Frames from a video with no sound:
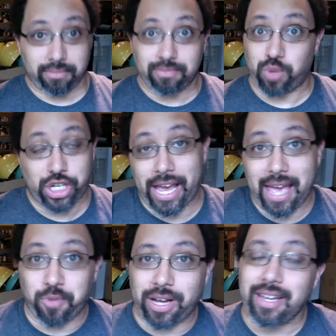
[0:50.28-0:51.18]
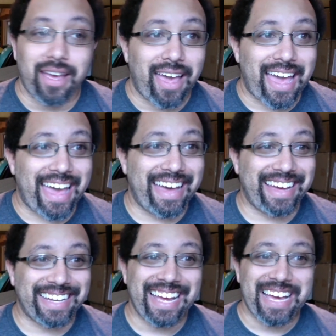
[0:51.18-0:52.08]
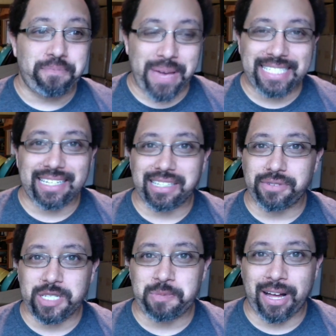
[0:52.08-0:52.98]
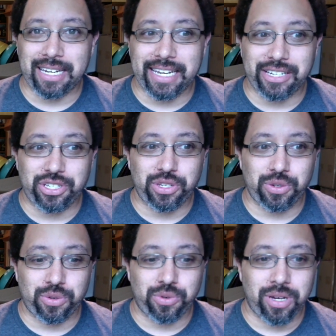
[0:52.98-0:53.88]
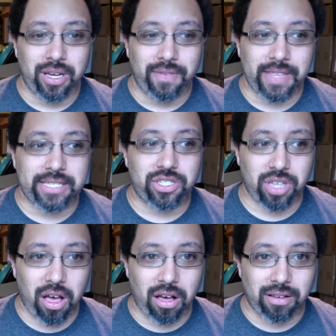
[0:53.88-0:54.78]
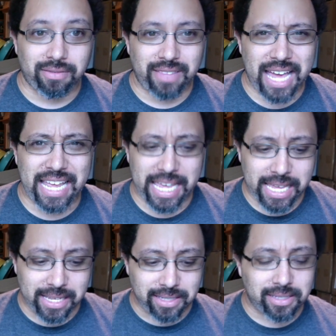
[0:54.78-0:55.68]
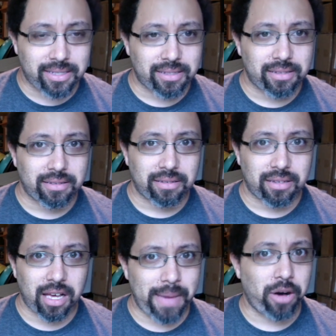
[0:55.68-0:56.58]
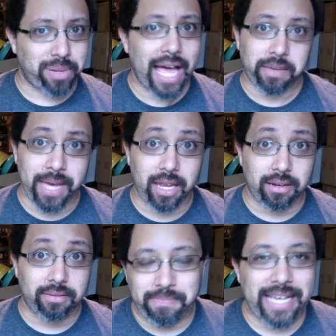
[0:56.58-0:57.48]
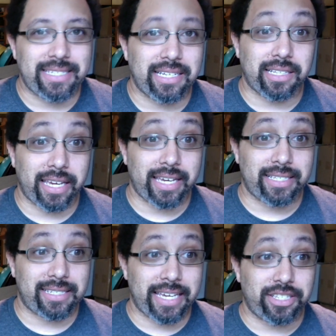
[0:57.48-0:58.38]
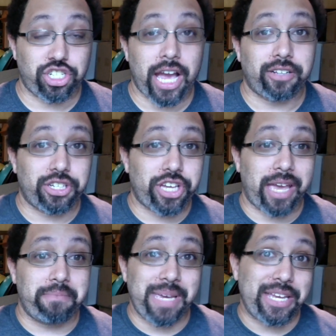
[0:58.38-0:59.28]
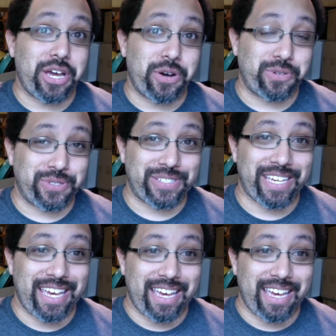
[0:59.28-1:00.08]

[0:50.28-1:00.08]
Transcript: which I am one, basically responding to this song that is about black men. Basically, it's Childish Gambino's